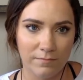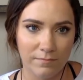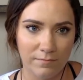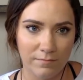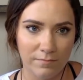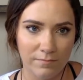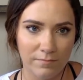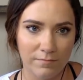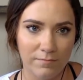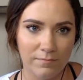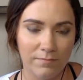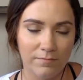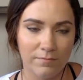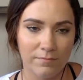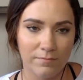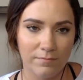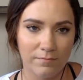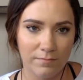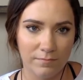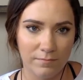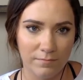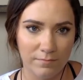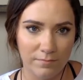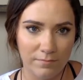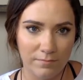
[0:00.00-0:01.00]

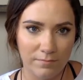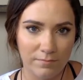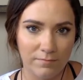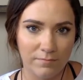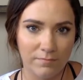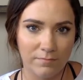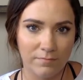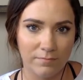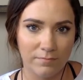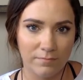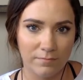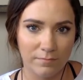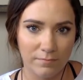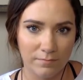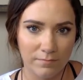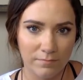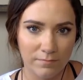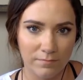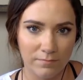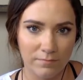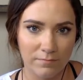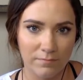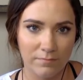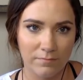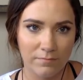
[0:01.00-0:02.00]

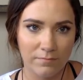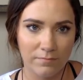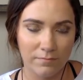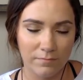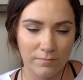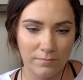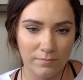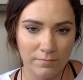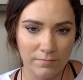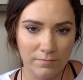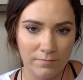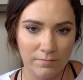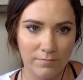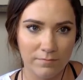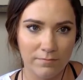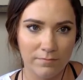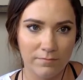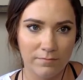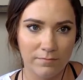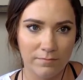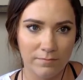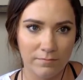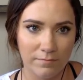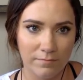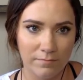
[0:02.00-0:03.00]

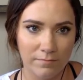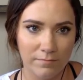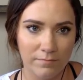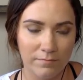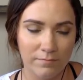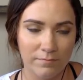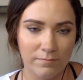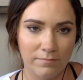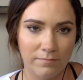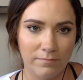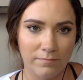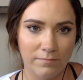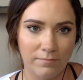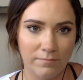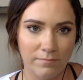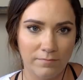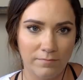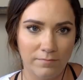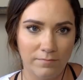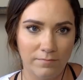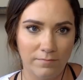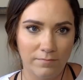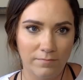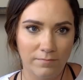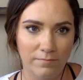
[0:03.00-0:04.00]

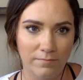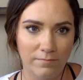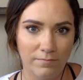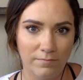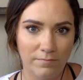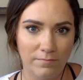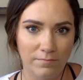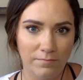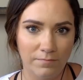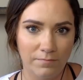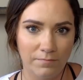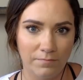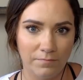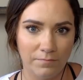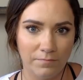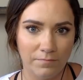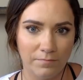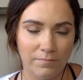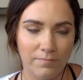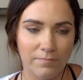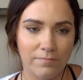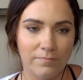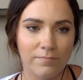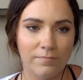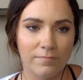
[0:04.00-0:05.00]

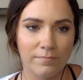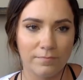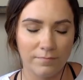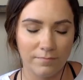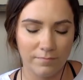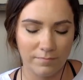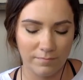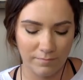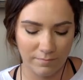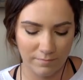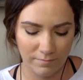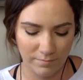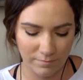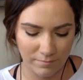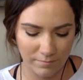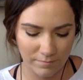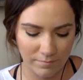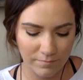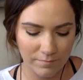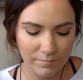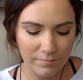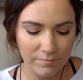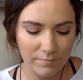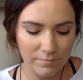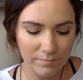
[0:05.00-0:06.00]

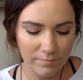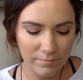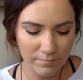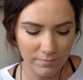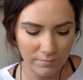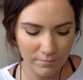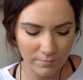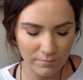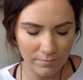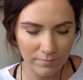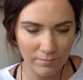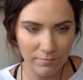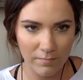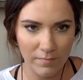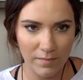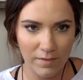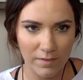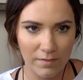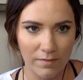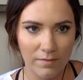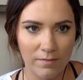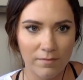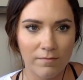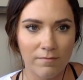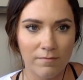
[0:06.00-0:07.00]

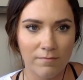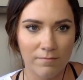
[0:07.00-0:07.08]
(silent)